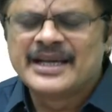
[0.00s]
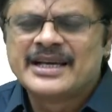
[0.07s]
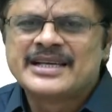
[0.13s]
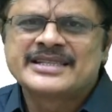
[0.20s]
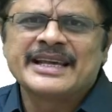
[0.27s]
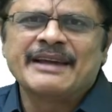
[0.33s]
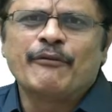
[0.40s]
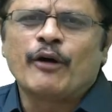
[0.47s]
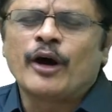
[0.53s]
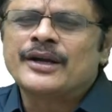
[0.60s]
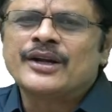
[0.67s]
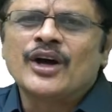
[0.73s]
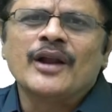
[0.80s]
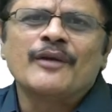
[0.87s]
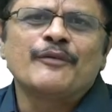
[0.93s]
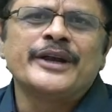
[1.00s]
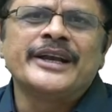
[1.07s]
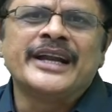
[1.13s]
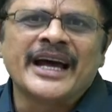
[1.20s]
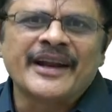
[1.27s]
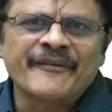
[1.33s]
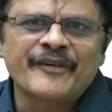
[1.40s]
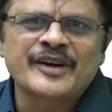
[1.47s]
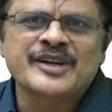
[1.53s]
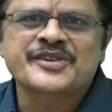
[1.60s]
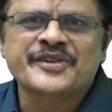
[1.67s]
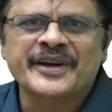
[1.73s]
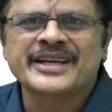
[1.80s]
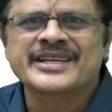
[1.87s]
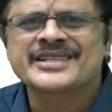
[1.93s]
See what all we done for
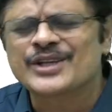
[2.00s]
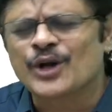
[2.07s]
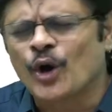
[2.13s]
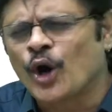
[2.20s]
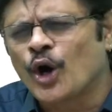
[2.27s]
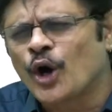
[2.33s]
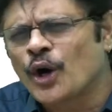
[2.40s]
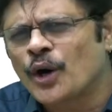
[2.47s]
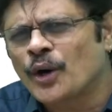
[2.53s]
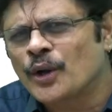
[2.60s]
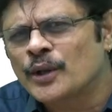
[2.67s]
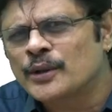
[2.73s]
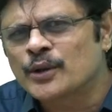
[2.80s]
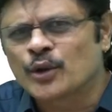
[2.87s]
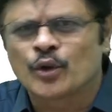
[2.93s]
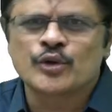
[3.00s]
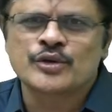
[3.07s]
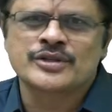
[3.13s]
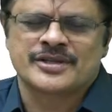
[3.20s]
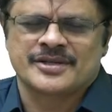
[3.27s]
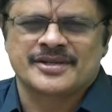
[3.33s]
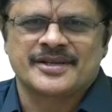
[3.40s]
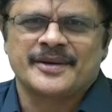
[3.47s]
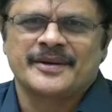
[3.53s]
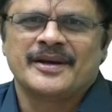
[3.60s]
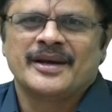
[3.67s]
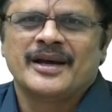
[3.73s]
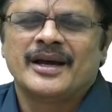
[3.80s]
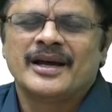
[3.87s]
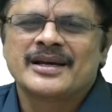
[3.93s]
strings, all those
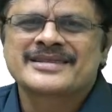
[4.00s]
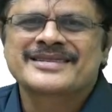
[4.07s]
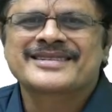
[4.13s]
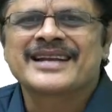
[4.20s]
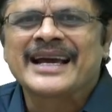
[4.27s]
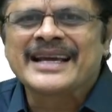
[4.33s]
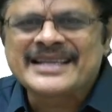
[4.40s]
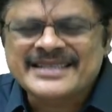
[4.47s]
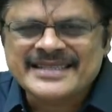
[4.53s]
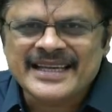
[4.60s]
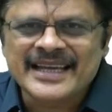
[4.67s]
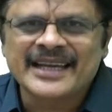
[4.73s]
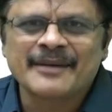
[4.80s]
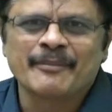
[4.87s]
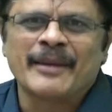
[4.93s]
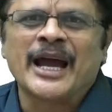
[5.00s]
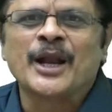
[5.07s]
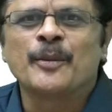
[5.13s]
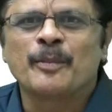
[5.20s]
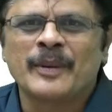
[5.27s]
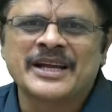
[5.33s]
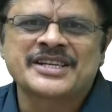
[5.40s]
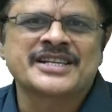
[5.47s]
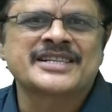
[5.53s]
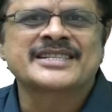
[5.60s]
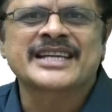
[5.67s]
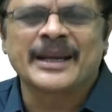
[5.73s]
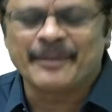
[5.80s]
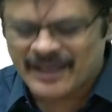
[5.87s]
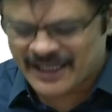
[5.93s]
slicing manipulations
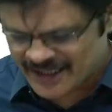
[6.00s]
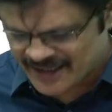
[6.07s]
can be done